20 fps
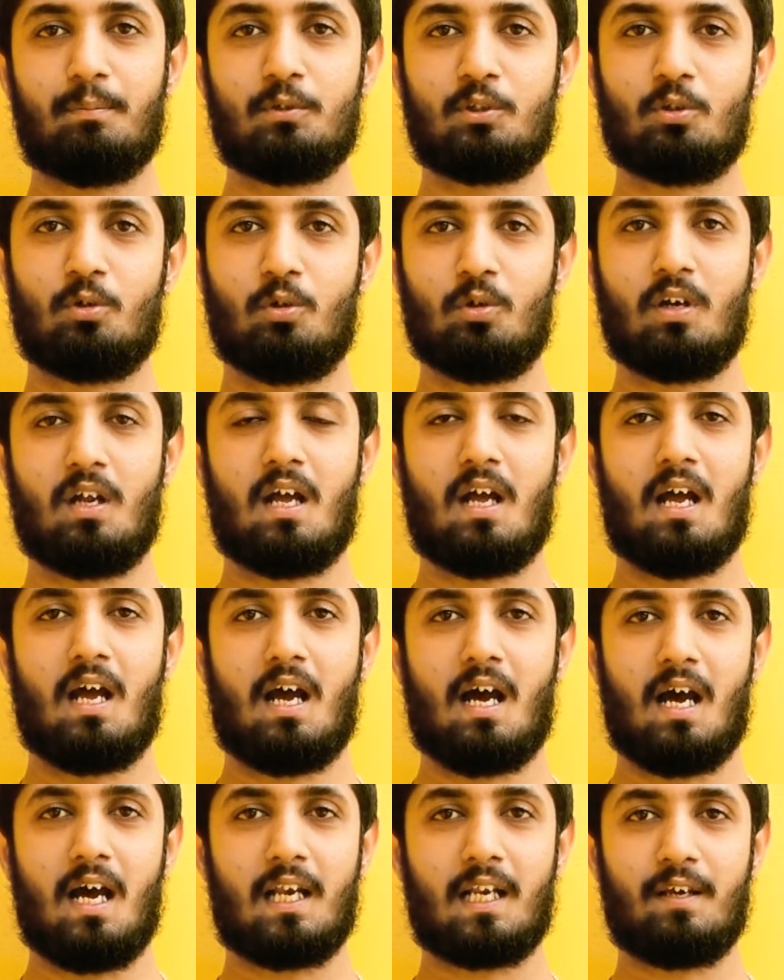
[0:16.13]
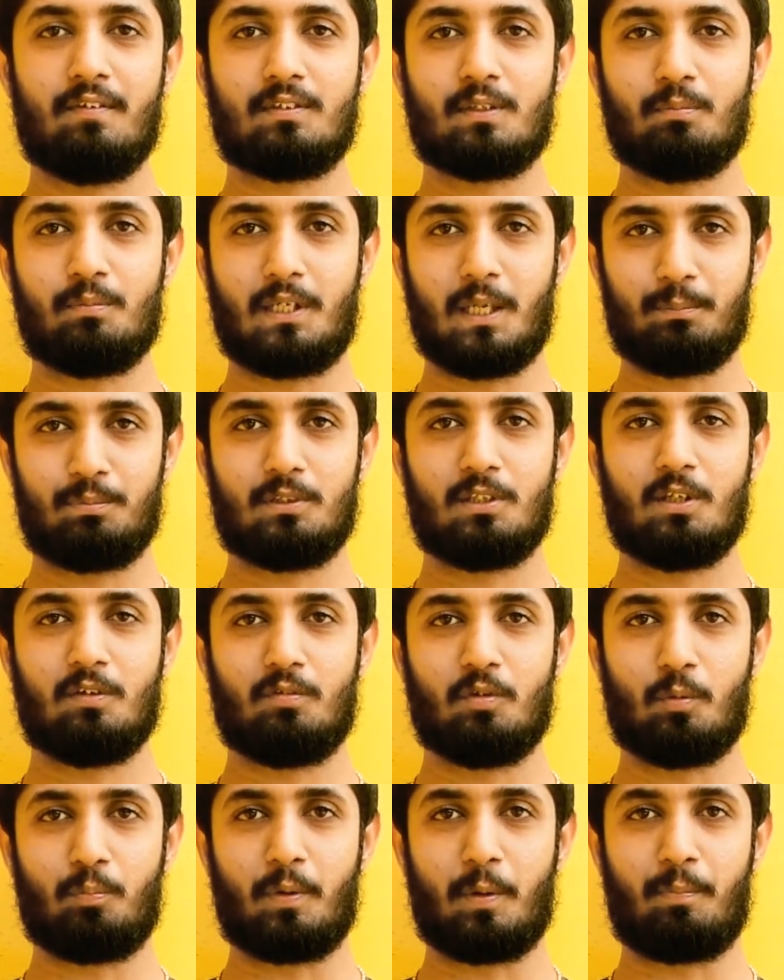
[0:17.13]
episode, I'll give some tips
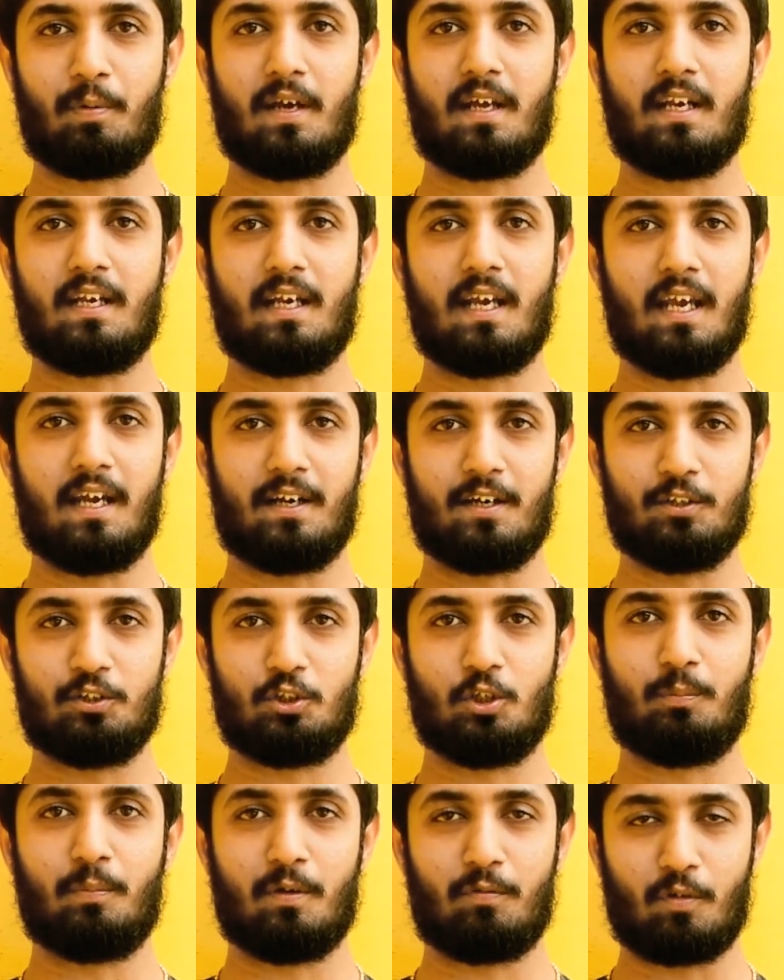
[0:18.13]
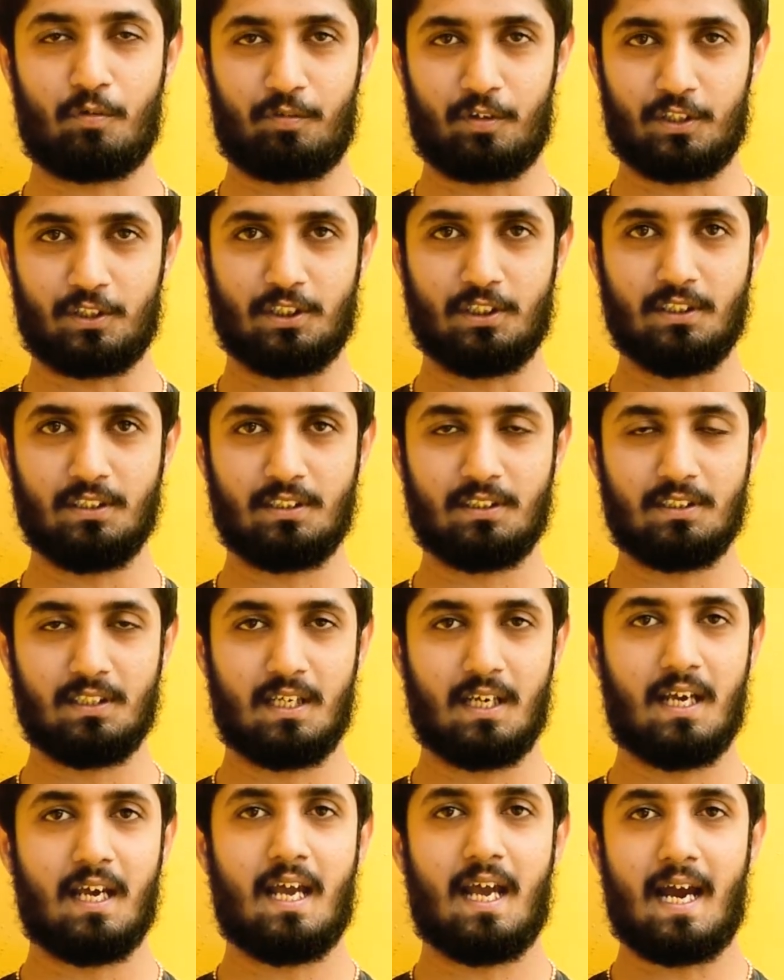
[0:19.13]
for preparing a resume for freshers.
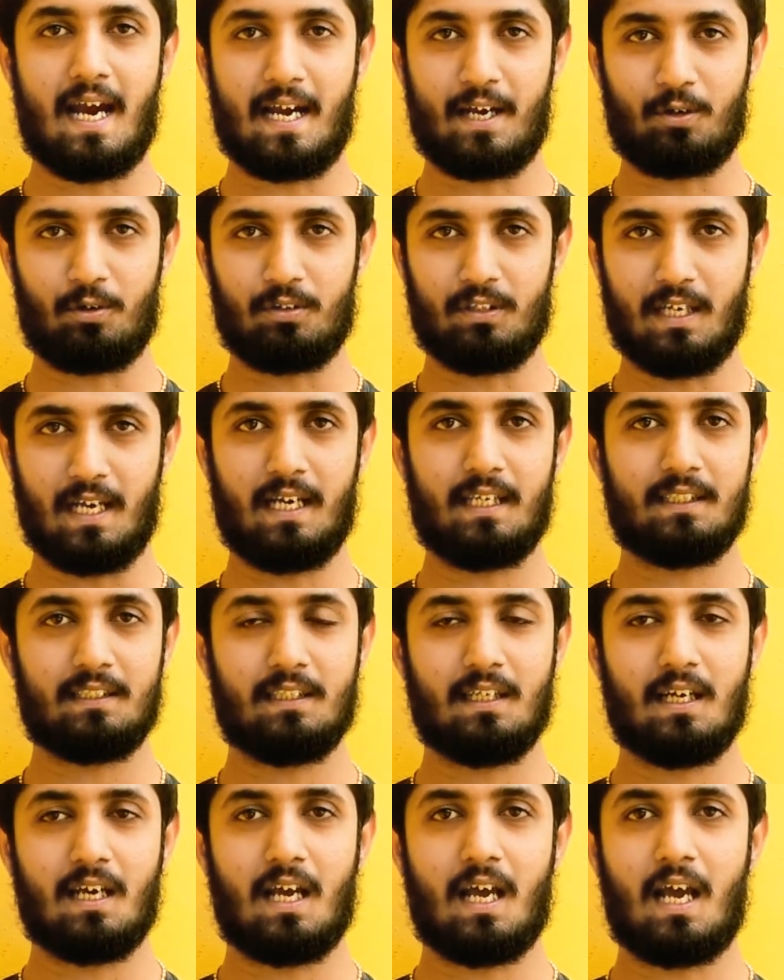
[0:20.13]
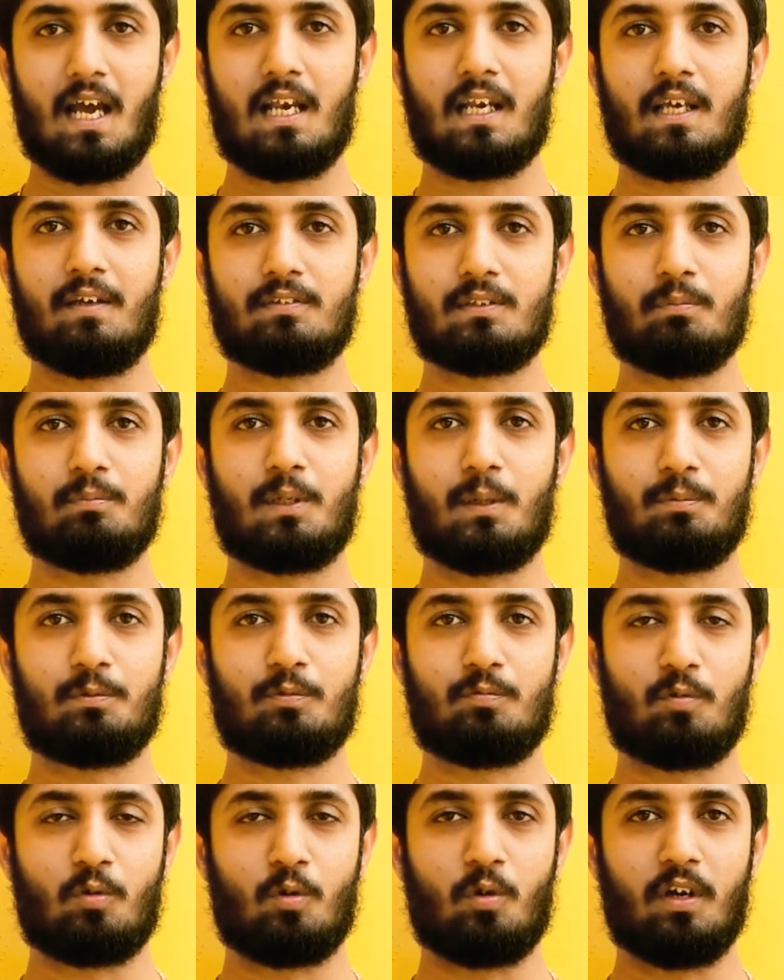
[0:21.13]
Adding to that, I'll give some tips
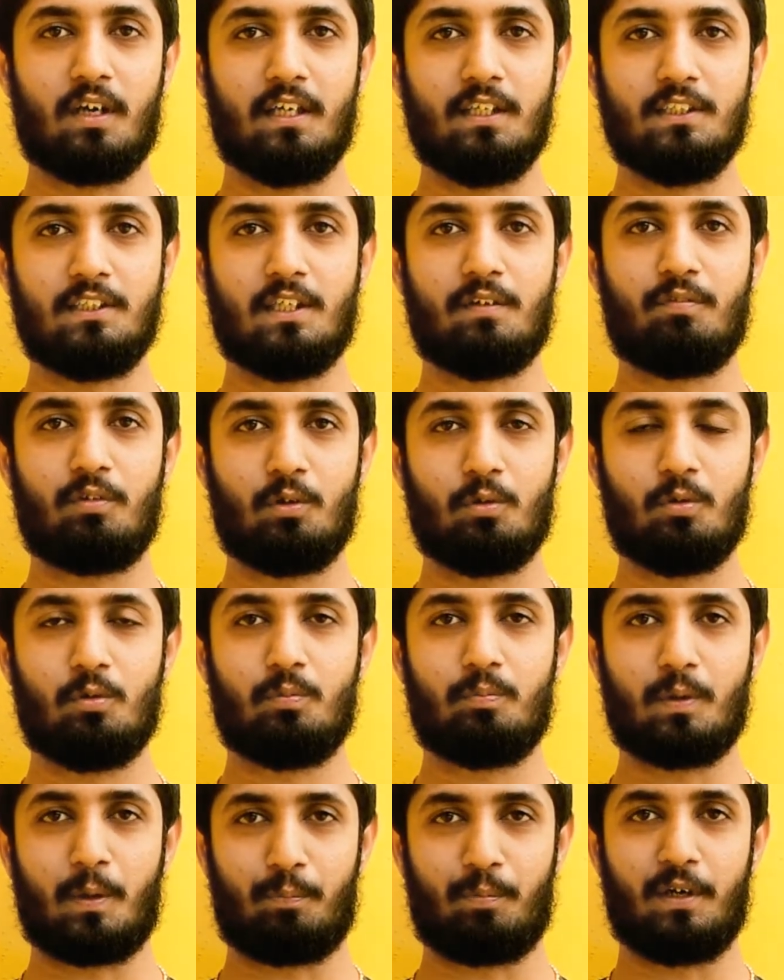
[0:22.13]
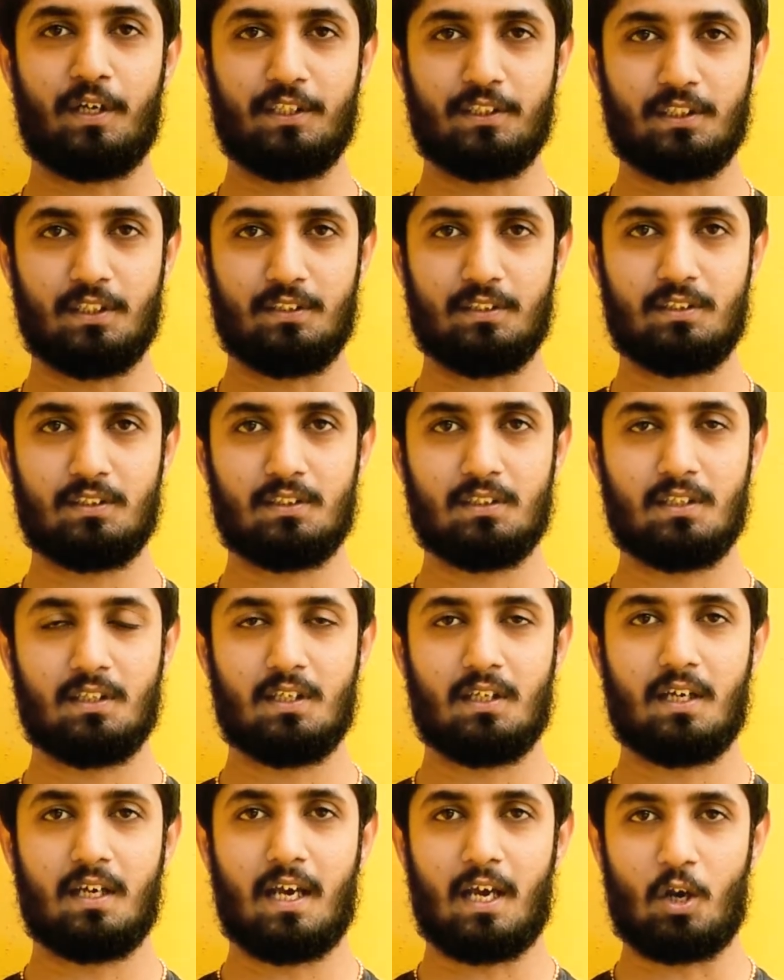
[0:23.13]
for interview preparations
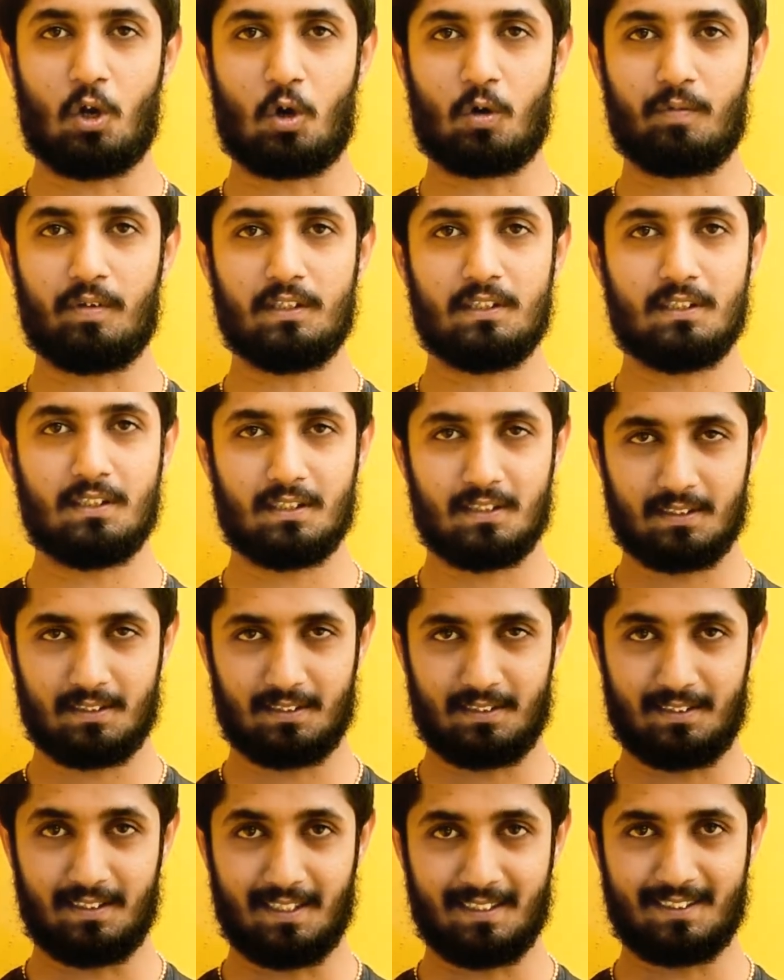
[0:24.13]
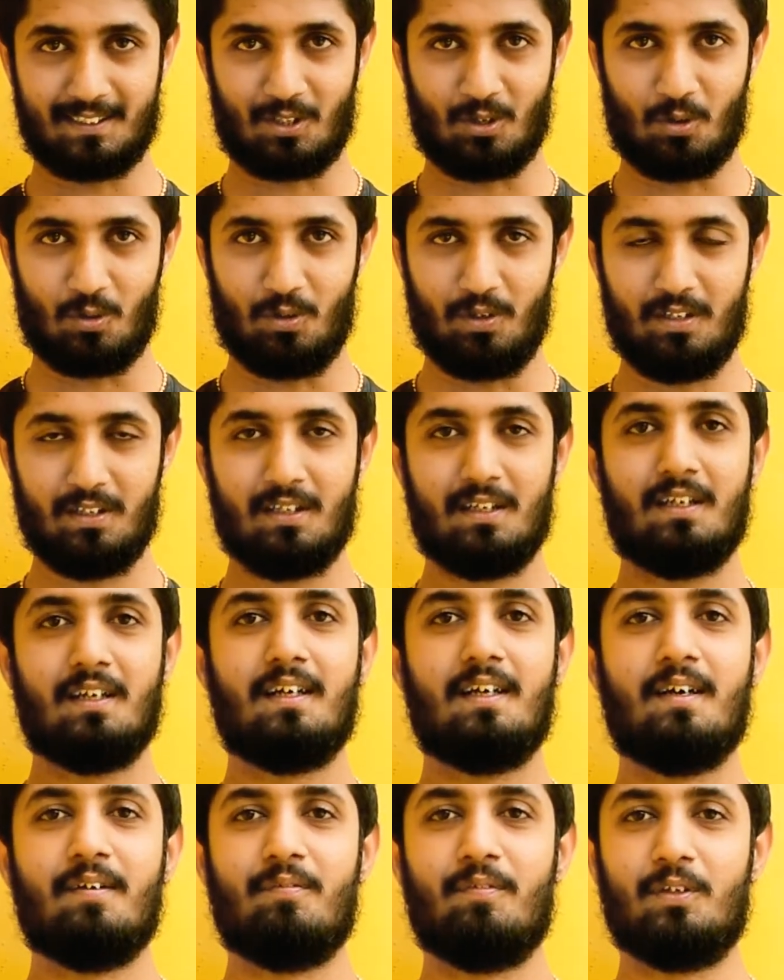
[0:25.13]
along with dress code.
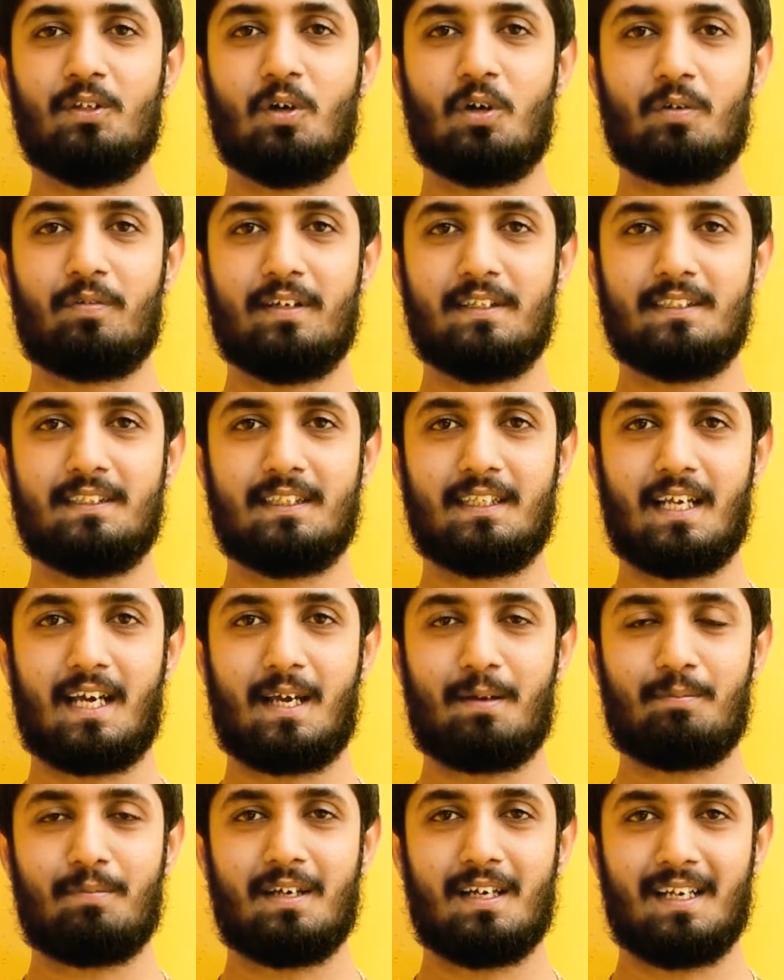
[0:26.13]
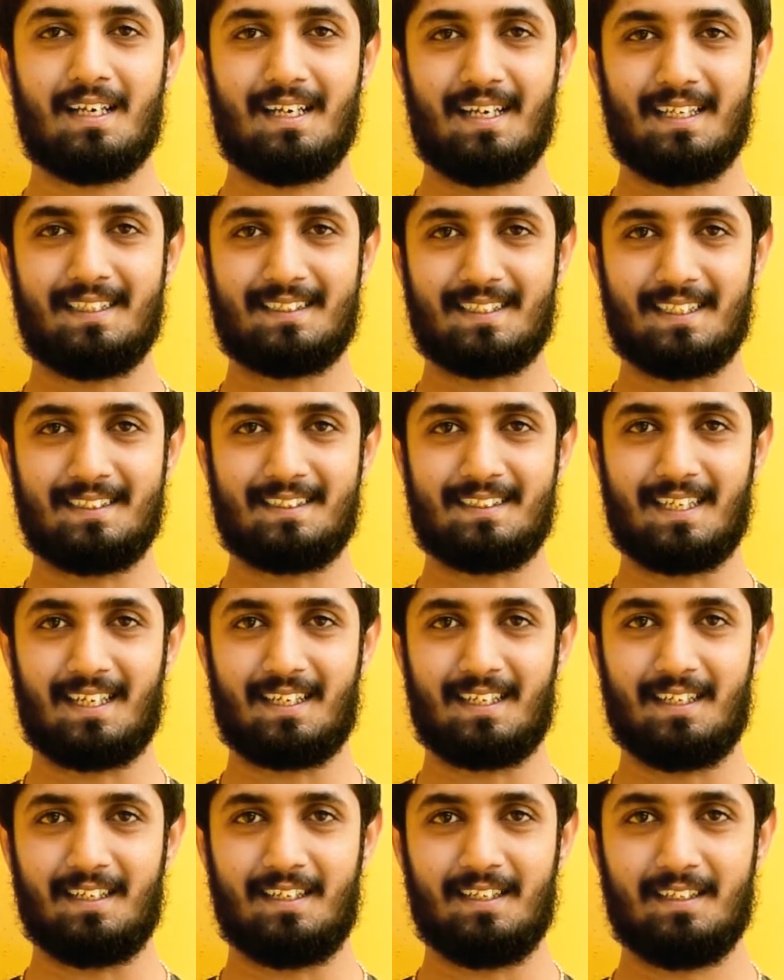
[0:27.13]
Without wasting time, let's get
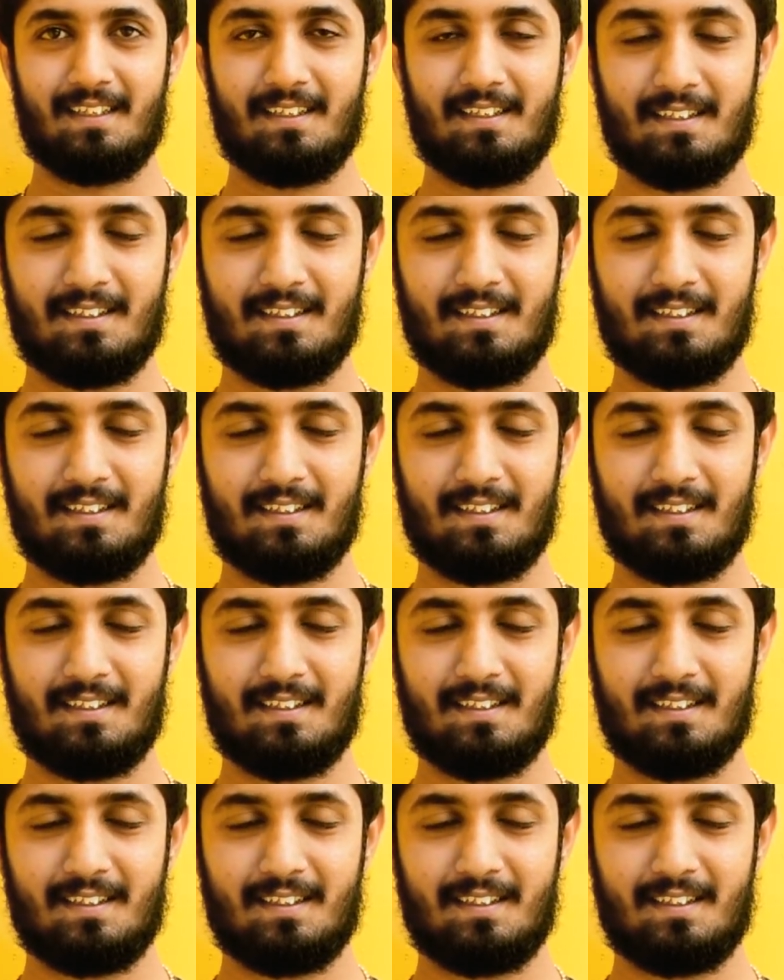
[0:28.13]
started.